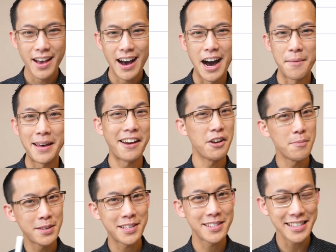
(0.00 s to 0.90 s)
Um, and I know
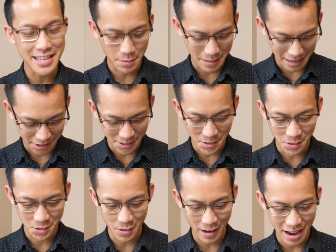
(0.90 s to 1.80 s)
Mrs. Leeds is actually
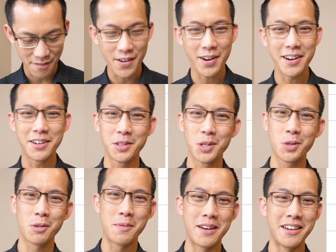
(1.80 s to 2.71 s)
also a very good
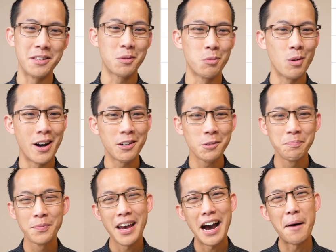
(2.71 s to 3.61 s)
swimmer as
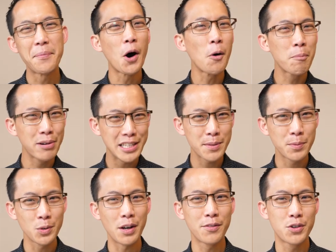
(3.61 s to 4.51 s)
well. Um, the whole
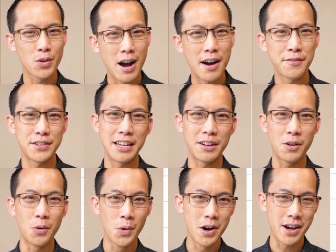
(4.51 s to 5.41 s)
principle of
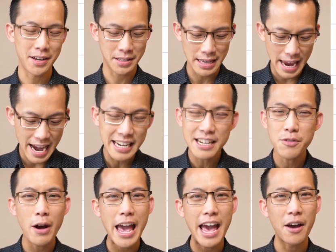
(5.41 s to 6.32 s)
drafting works
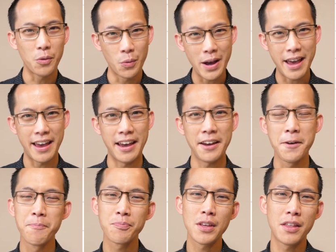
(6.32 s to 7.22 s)
anywhere
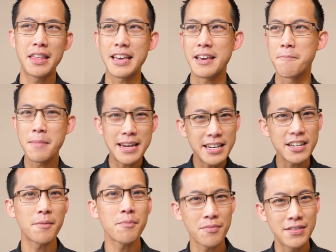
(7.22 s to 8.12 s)
where the
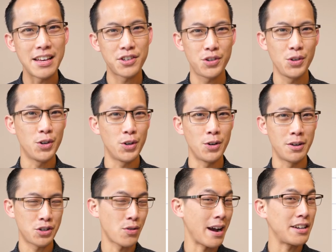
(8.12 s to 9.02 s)
medium that
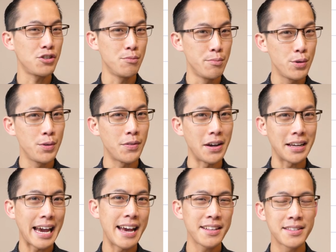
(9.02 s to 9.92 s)
you're trying to move
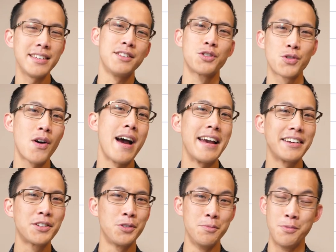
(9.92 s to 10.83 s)
against is
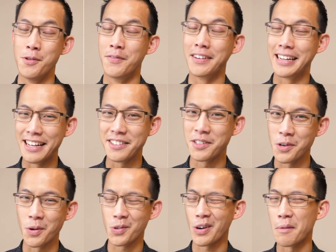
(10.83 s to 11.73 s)
trying to move against
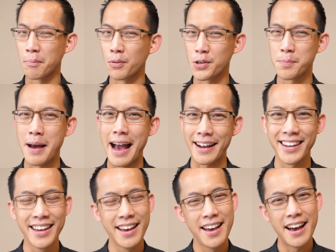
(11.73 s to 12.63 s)
you or trying to push
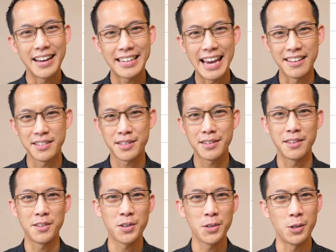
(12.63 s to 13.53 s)
back against
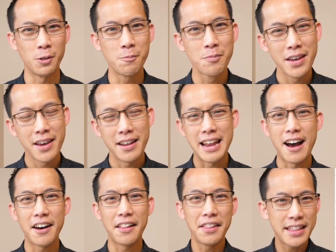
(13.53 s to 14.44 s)
you.
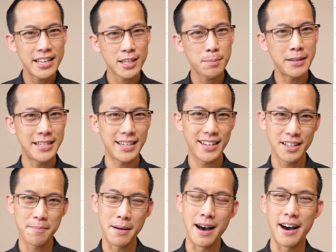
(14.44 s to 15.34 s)
Now, this
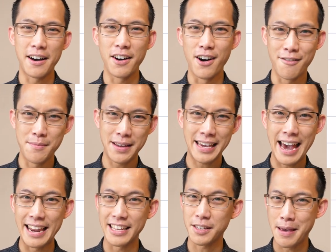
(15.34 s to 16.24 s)
particular part of
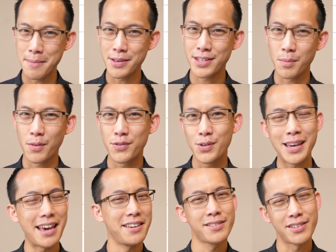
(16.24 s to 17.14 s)
mechanics, maybe some of you
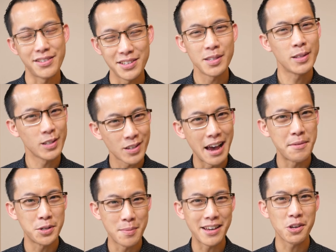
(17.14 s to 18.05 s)
guessed, and this is the
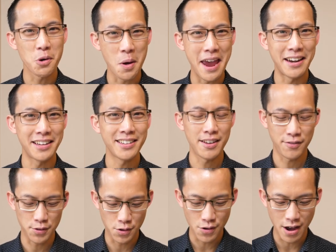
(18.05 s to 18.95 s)
time to make your heading
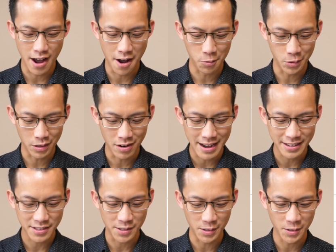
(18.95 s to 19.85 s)
if you uh, would
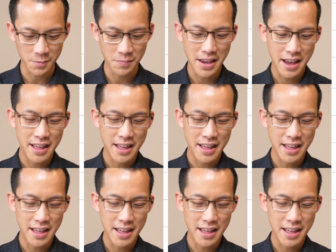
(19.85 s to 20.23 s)
like to.